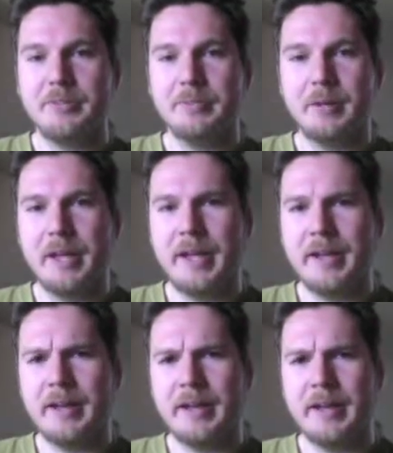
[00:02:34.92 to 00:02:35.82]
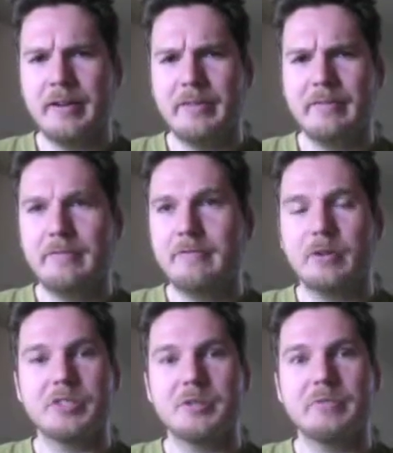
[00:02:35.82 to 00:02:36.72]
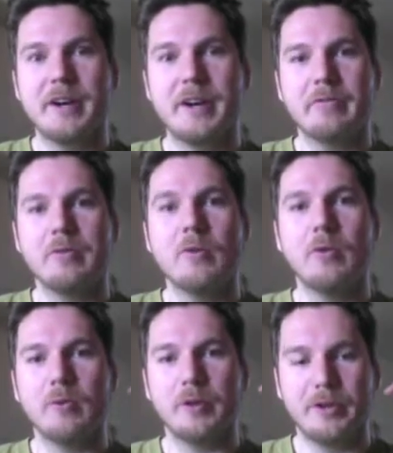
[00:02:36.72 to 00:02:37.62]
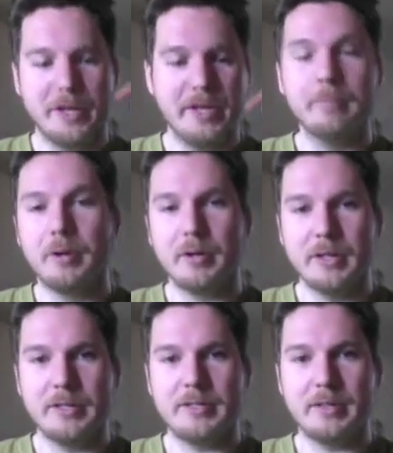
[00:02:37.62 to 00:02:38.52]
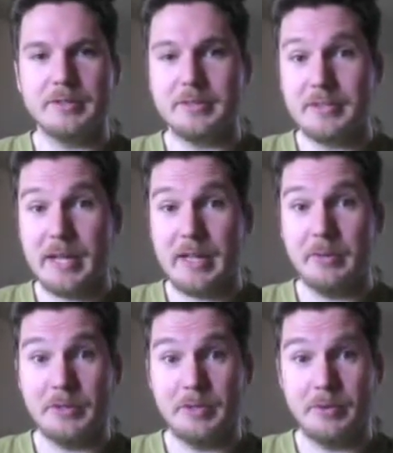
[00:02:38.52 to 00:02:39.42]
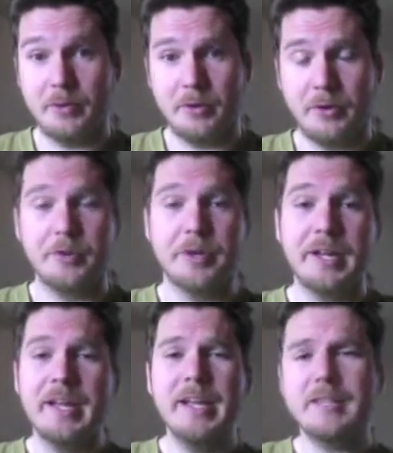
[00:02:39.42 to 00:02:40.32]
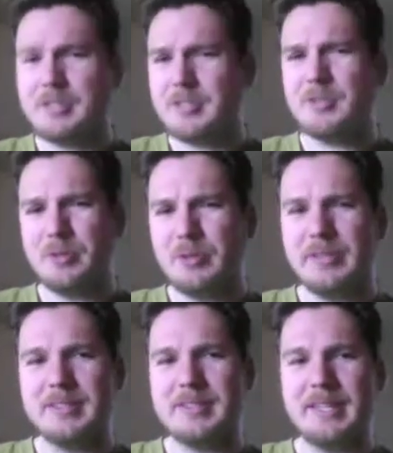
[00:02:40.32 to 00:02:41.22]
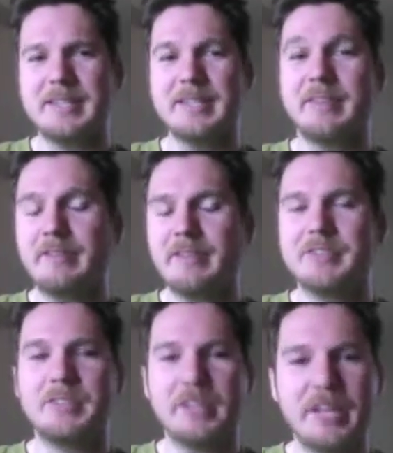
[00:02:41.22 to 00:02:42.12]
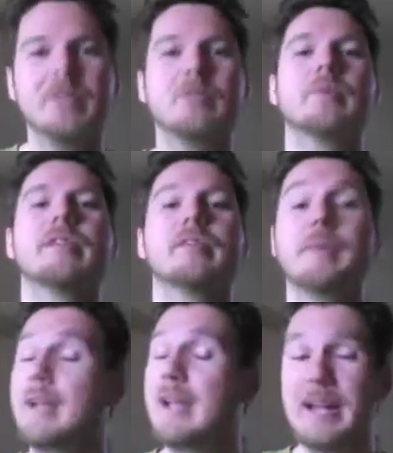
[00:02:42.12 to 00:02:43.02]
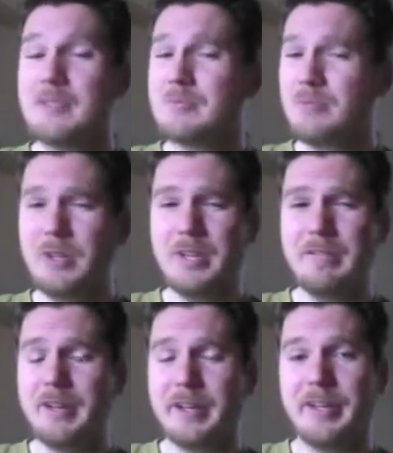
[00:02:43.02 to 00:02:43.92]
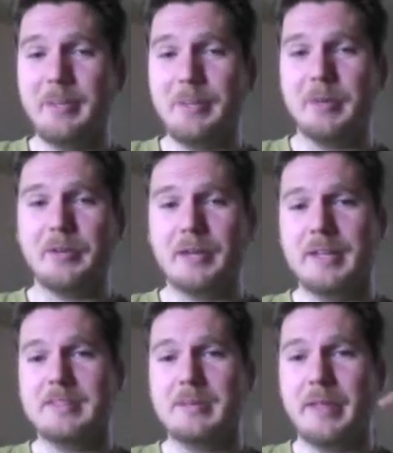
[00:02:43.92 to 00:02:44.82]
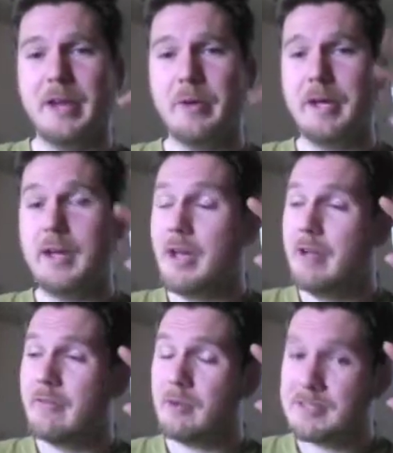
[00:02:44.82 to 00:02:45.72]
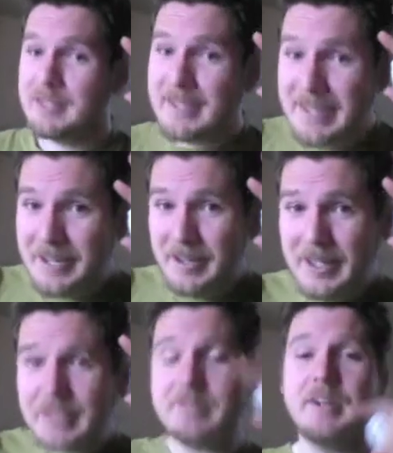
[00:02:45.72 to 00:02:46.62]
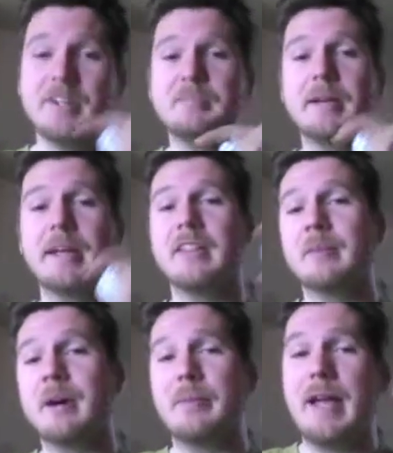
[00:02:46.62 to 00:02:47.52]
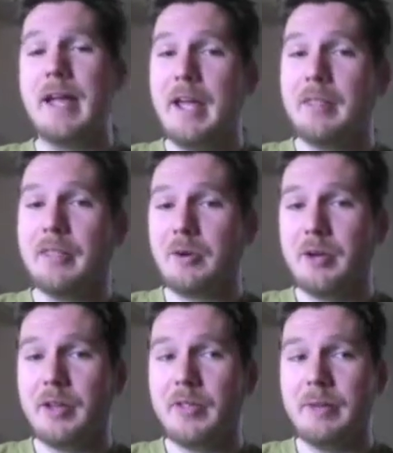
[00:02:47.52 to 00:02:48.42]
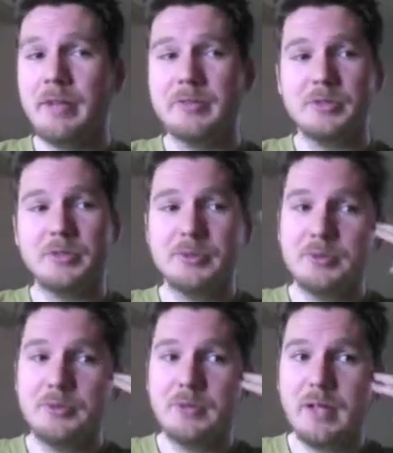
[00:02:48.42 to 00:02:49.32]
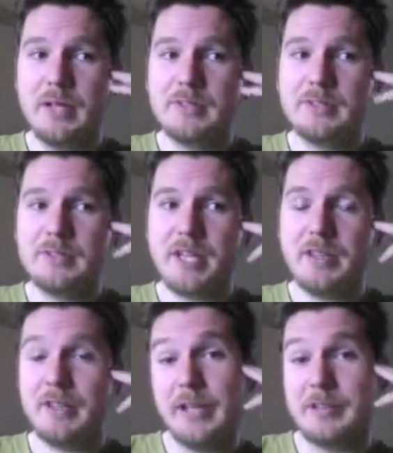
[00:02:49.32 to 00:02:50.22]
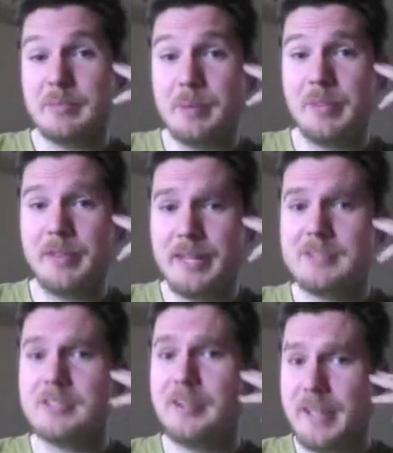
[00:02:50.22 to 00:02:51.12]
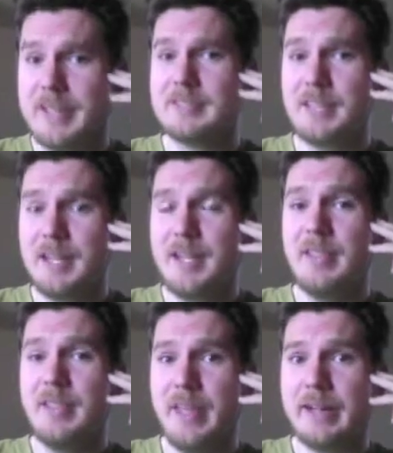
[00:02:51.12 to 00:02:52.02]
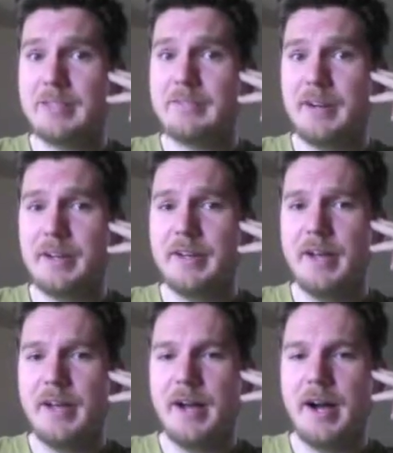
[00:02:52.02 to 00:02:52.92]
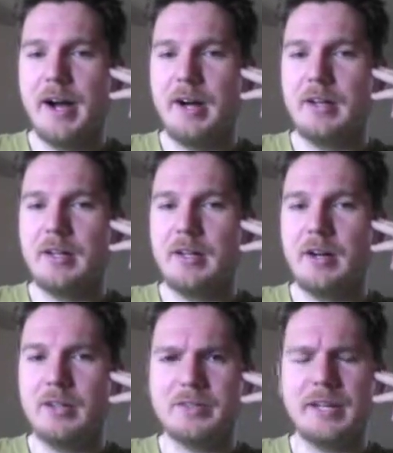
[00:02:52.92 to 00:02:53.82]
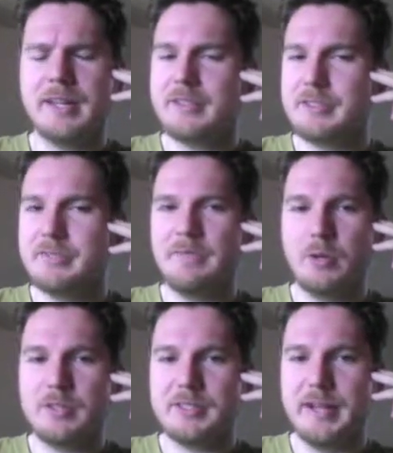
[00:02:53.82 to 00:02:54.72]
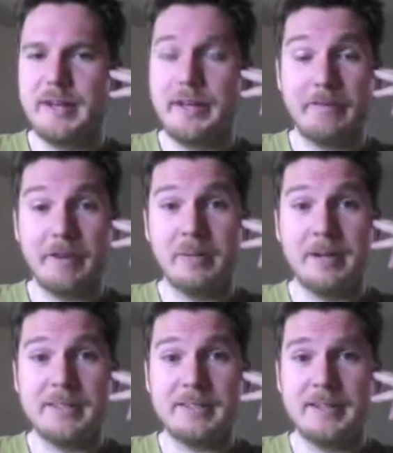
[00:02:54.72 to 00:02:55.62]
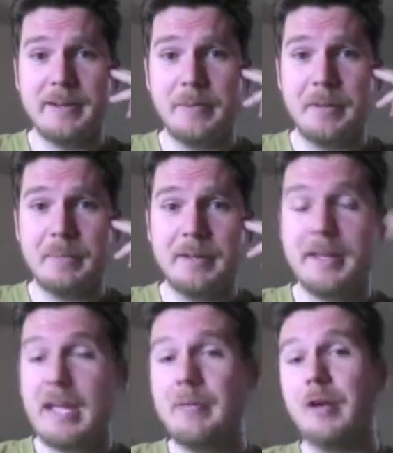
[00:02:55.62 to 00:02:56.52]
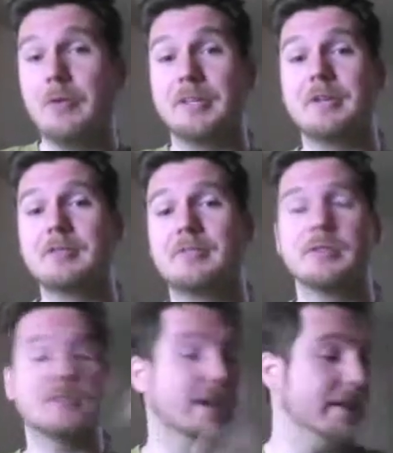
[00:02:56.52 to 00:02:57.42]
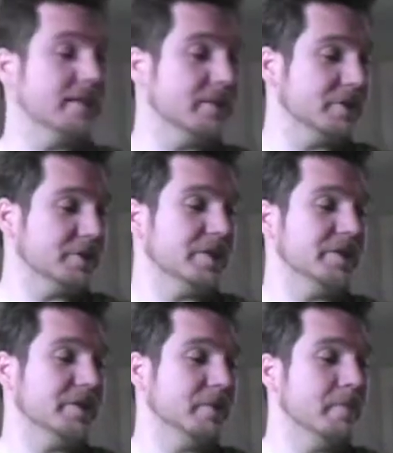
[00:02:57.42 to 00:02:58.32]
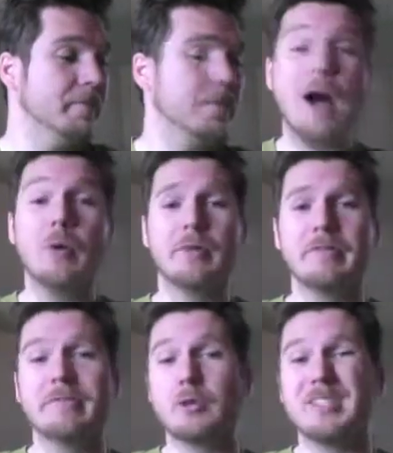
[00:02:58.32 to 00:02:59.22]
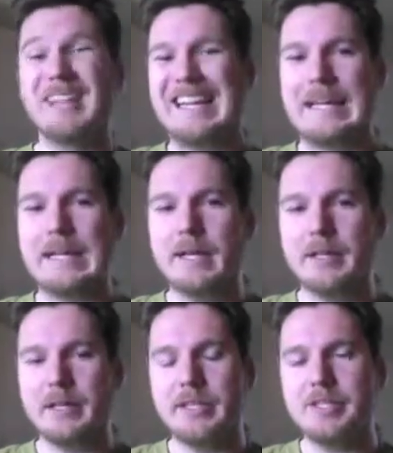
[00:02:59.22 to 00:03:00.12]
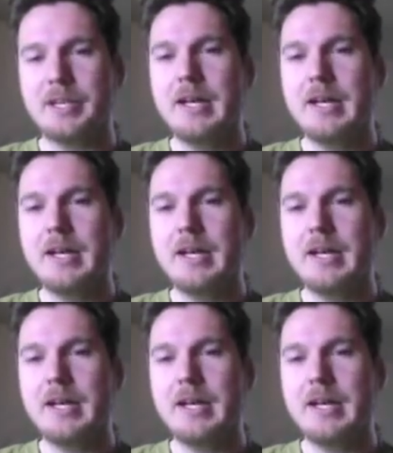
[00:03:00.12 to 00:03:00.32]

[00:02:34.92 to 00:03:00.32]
playing Virtua Fighter 4, where you need a booklet that tells you exactly what to do in order to do it. It's just sort of instinctive, and eventually you get the rhythm, and it's really fun to kill people with your lightsaber that way. Of course, not nearly as fun as picking them up and throwing them into, let's say, the laser beam of the Death Star. That's fun. Also, like the Force Lightning, a friend of mine said that when he played the game, he only used Force Lightning, so they should change it to Power of the Force Lightning Unleashed.